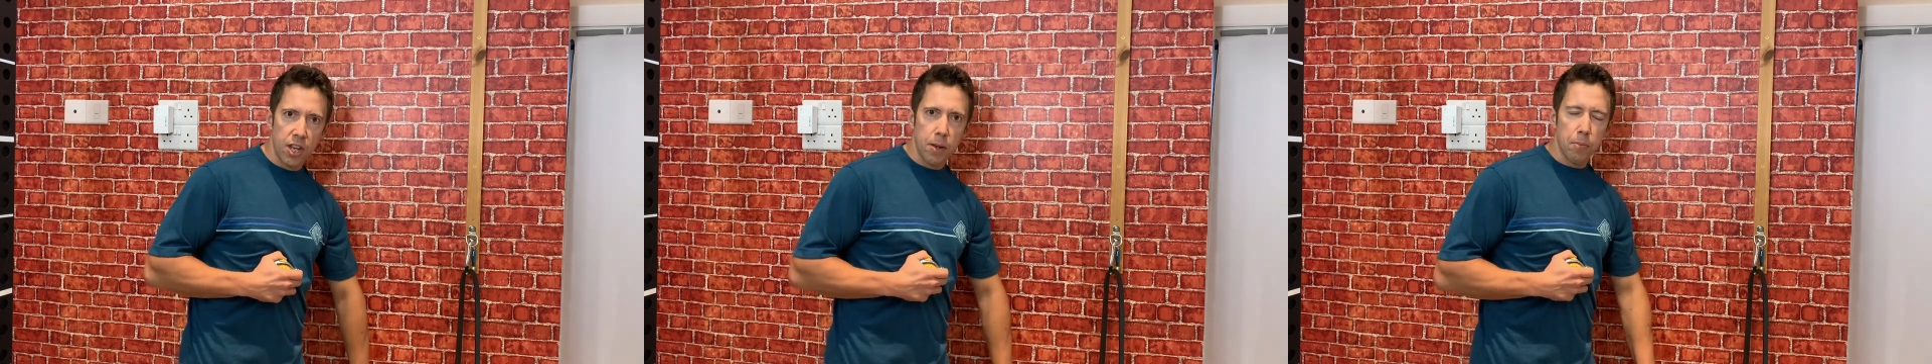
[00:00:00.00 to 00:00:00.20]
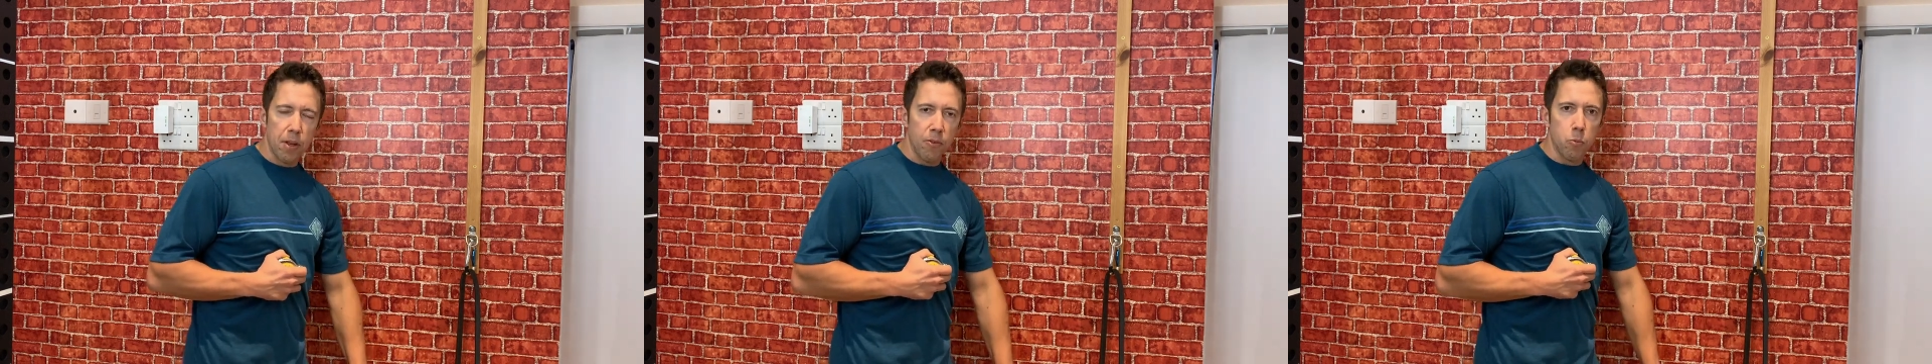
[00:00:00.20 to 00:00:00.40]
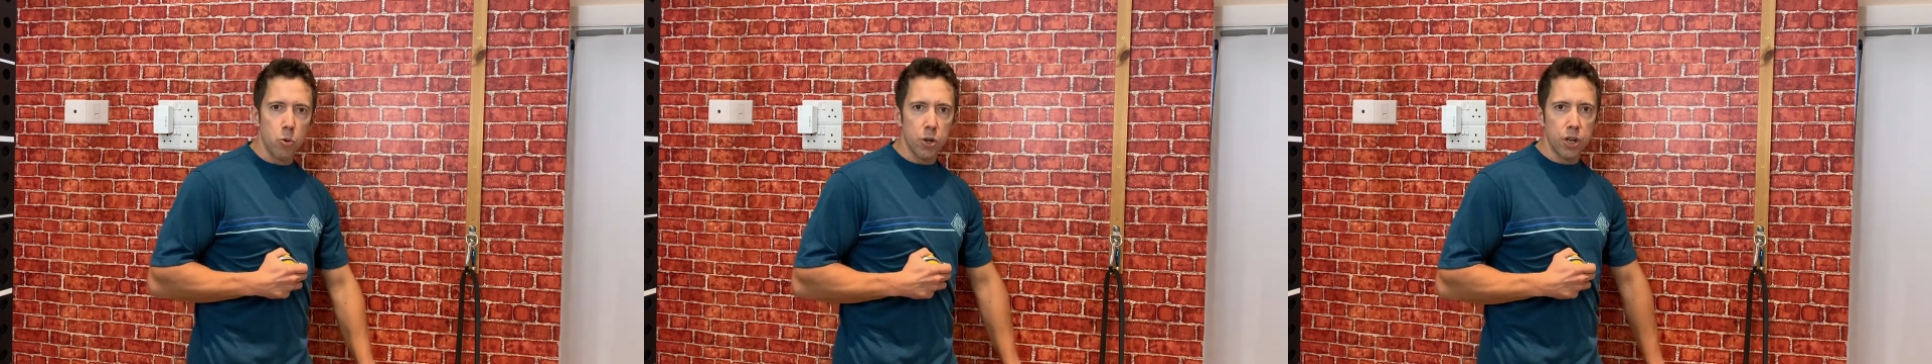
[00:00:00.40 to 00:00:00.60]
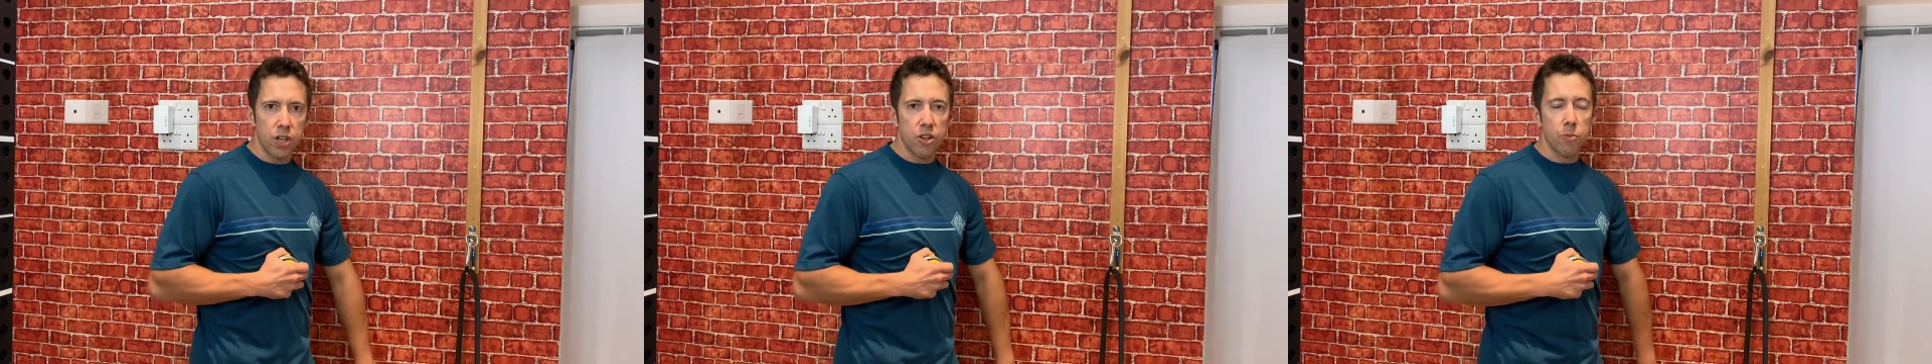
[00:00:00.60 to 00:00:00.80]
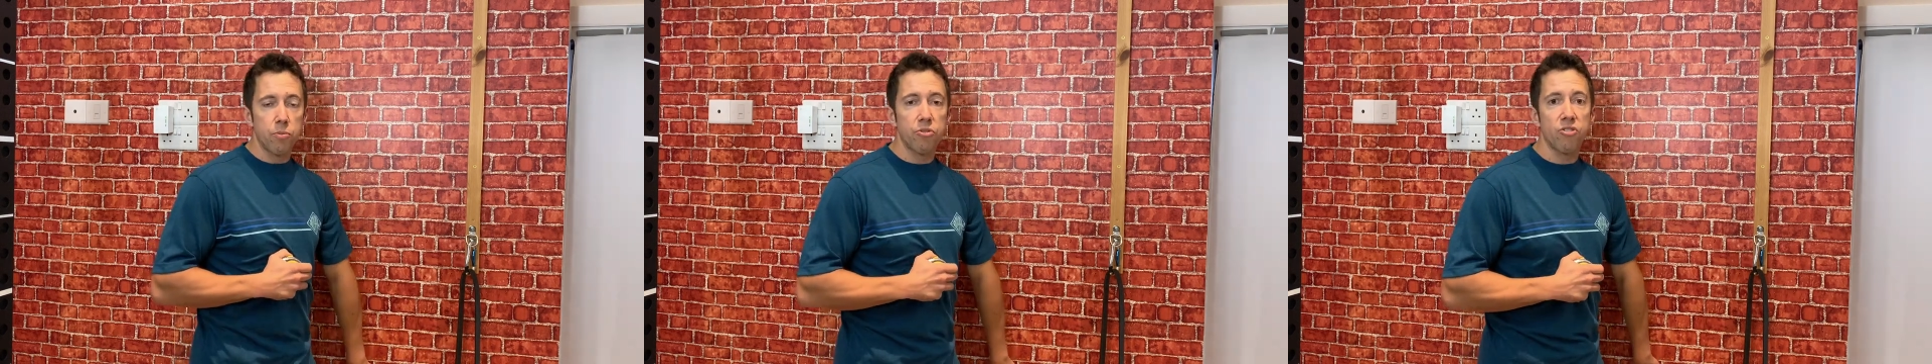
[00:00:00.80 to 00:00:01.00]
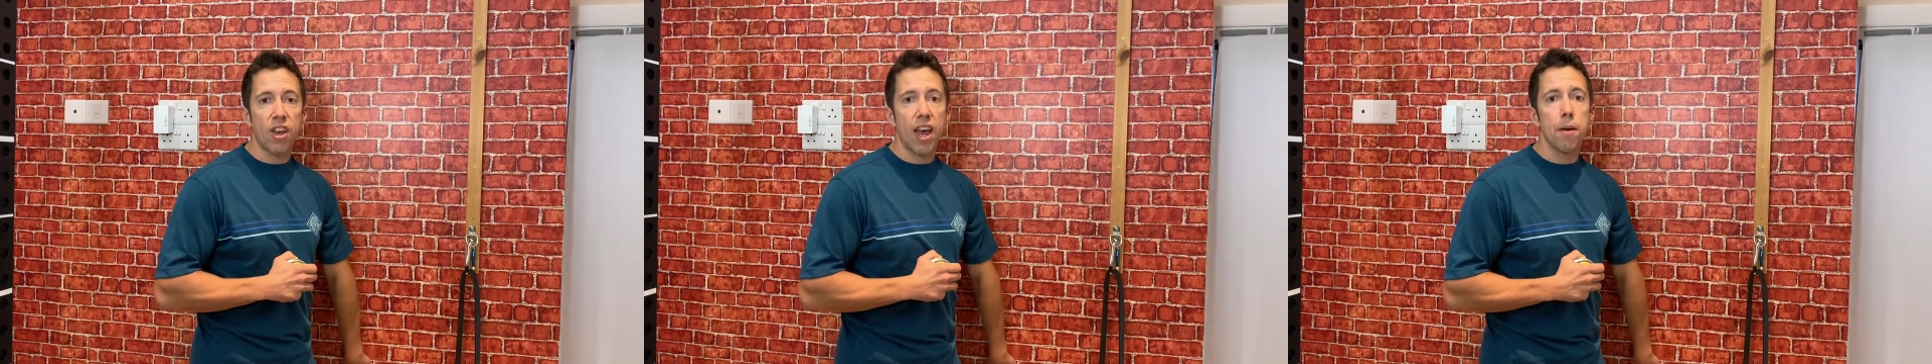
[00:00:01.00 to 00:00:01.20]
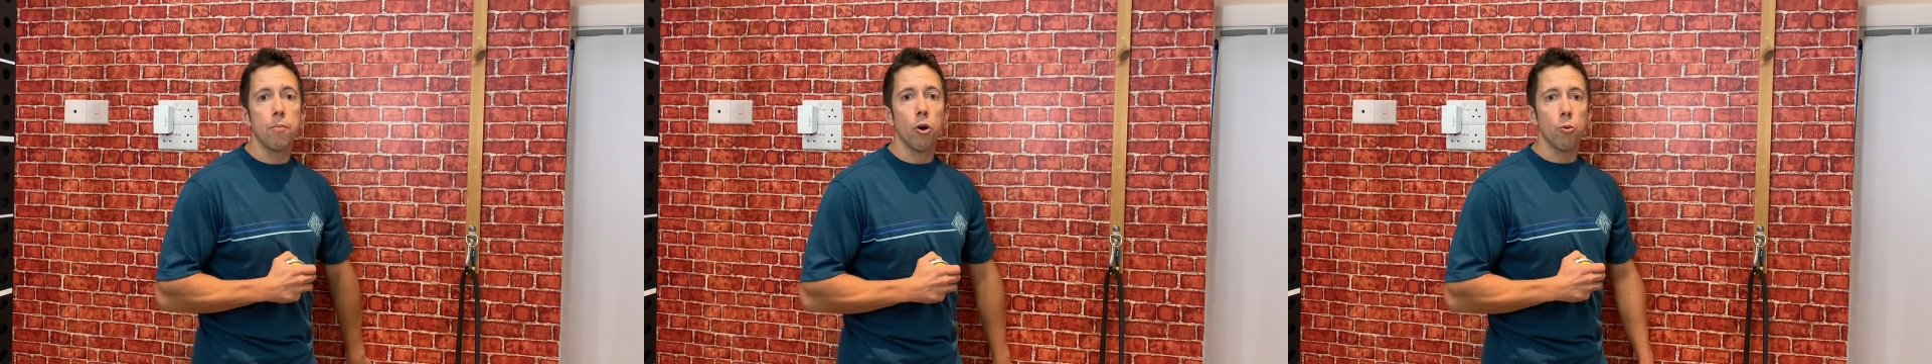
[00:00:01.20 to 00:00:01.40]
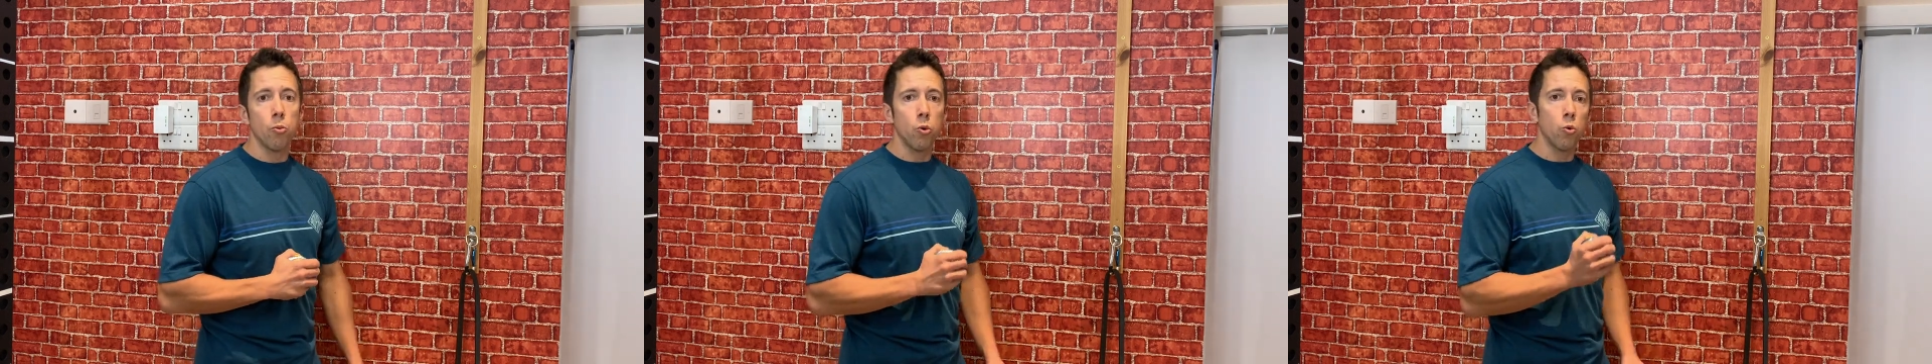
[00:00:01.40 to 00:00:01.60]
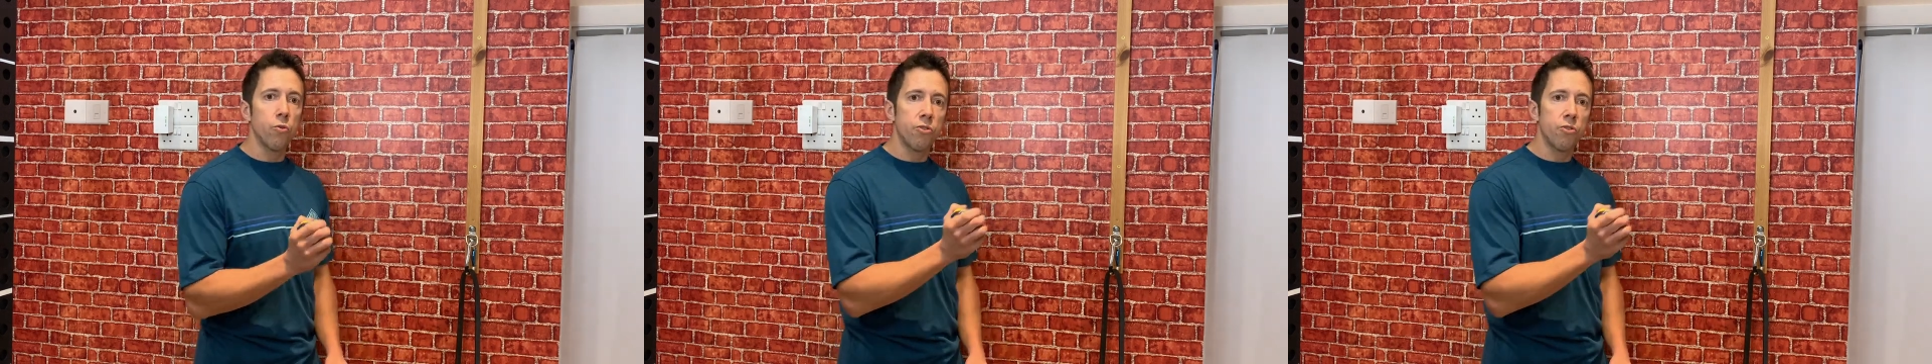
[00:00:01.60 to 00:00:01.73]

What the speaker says: bit of wood to protect my wall